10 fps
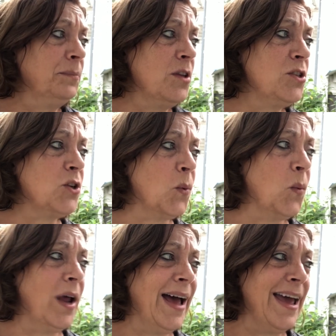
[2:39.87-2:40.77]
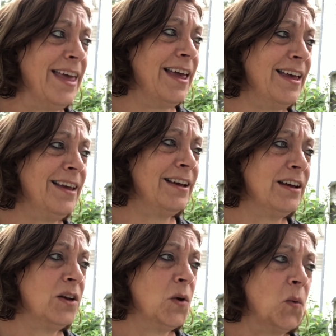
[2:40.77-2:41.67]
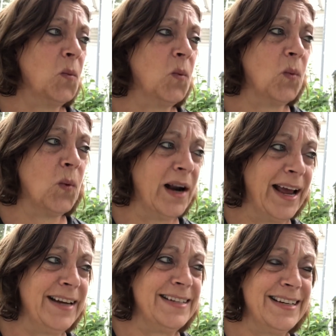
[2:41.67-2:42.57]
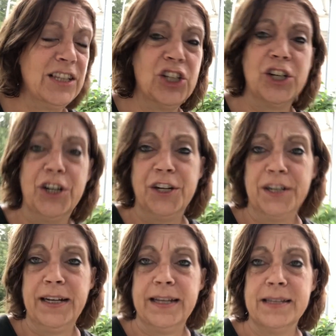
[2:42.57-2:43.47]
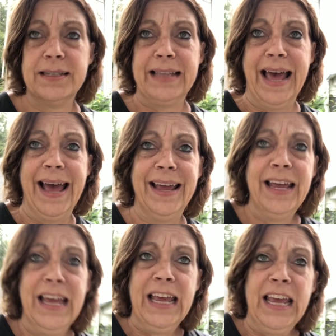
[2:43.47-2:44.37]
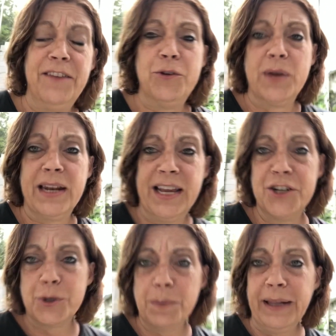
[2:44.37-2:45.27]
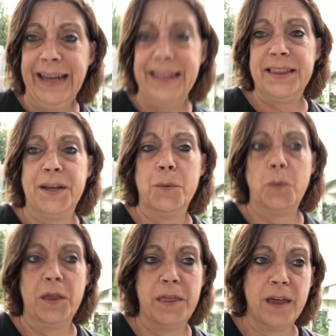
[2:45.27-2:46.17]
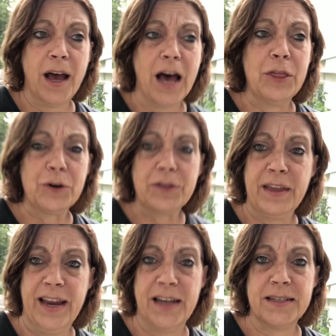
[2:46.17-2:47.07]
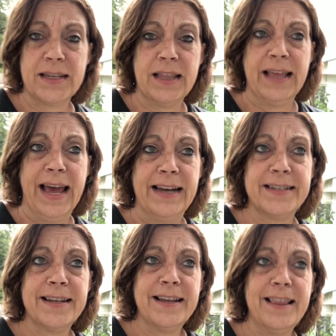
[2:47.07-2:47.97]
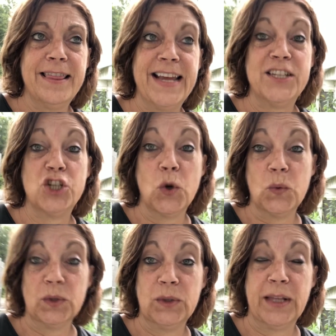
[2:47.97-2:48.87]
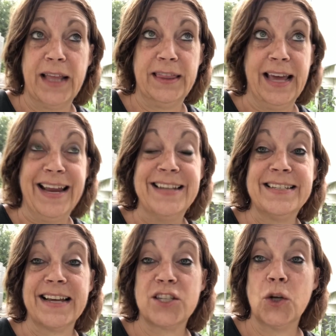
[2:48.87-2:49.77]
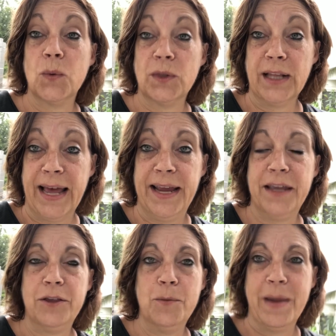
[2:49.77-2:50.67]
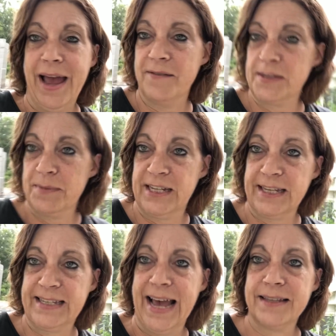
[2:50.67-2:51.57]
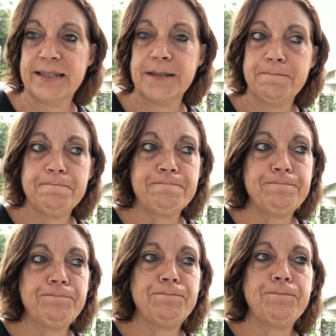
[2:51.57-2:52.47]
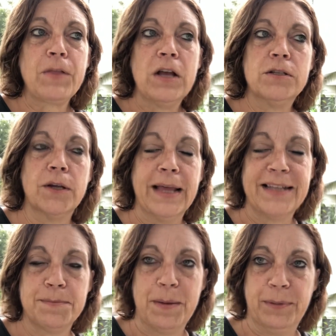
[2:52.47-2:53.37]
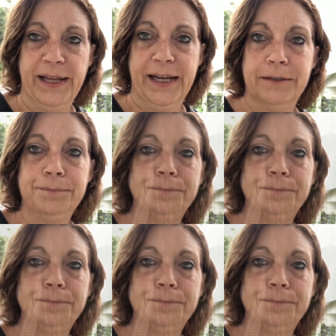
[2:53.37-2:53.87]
So what I did learn is that if you can interplant them with other things that that insects don't like, you might have some success. So that's my plan.